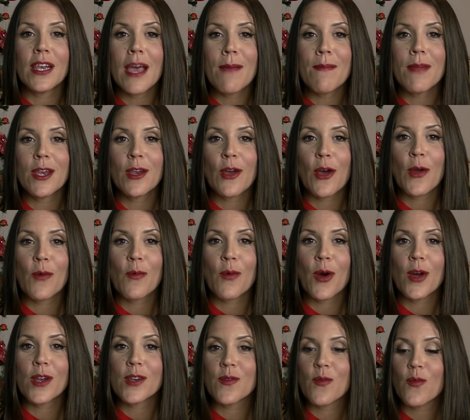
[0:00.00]
Let me know
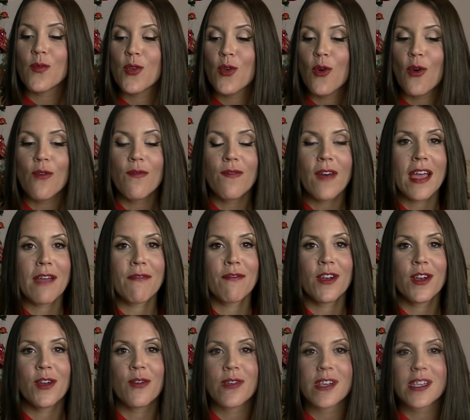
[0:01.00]
what your
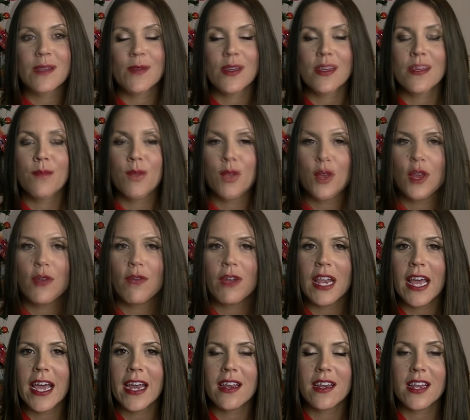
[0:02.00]
favorite Christmas beauty
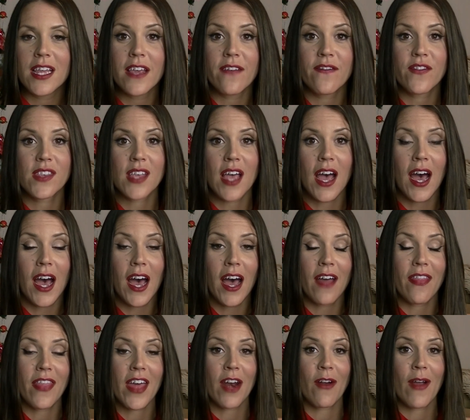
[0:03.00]
related gifts
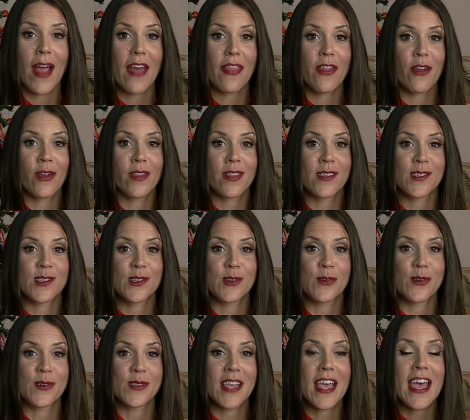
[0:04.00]
are that are out there in the
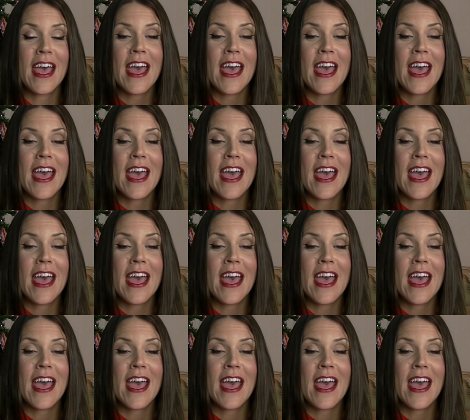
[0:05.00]
stores.